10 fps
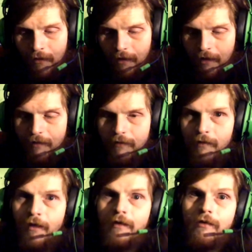And a
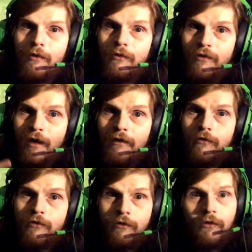lot of those guys
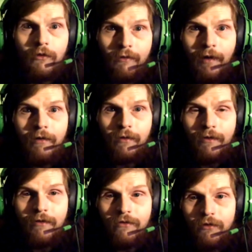are still around,
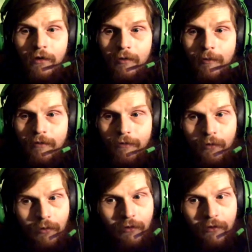ladies and gentlemen, of
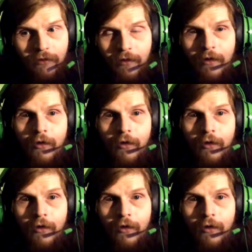course.